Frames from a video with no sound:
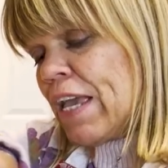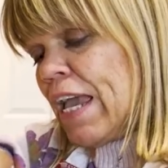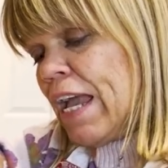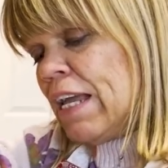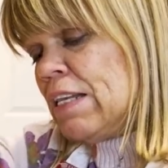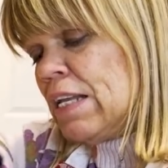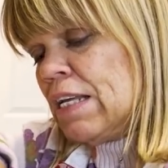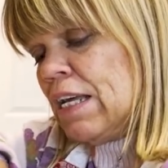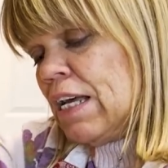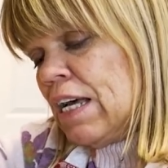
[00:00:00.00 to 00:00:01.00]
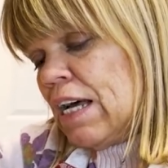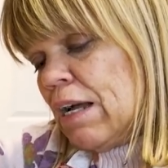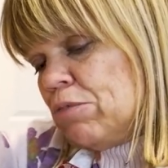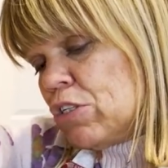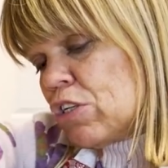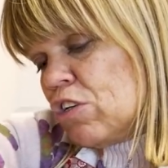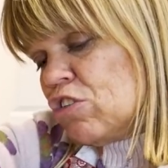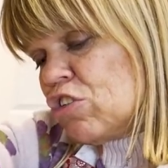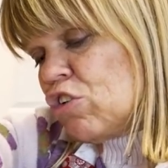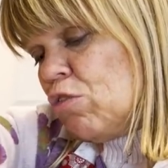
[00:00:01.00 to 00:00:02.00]
can. I'm just gonna
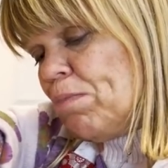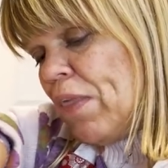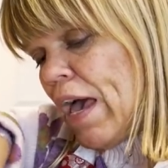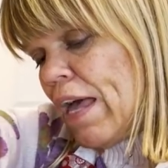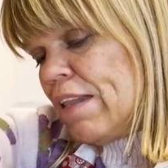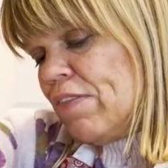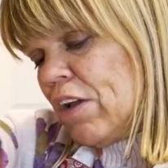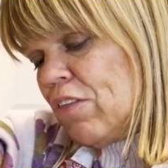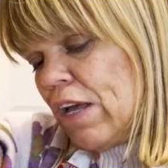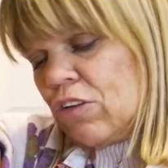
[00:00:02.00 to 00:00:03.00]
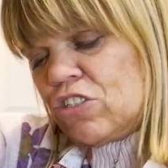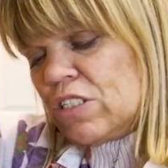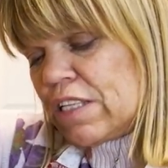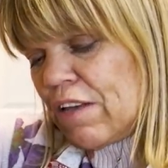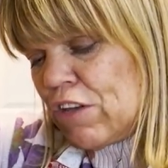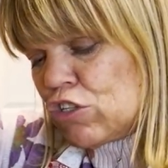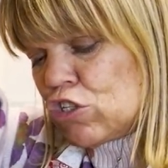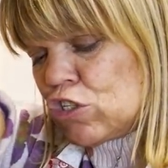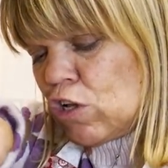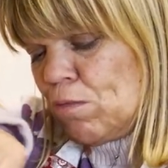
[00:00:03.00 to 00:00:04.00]
scoop that in there. That'll just give it
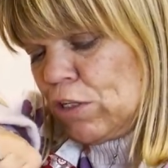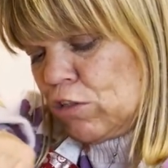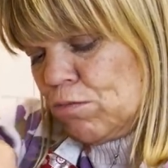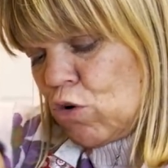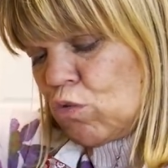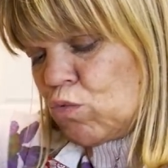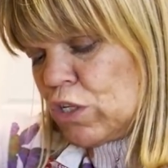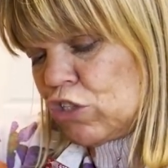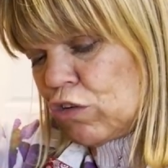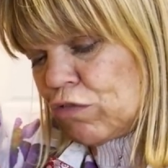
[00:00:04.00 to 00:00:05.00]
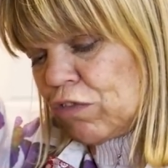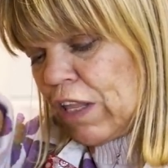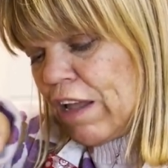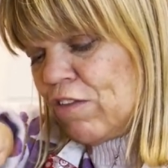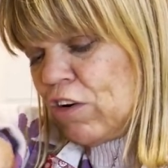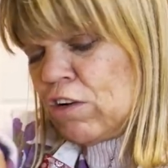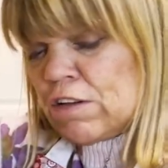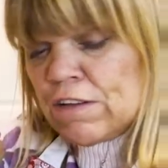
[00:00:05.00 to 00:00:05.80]
so much more richer flavor.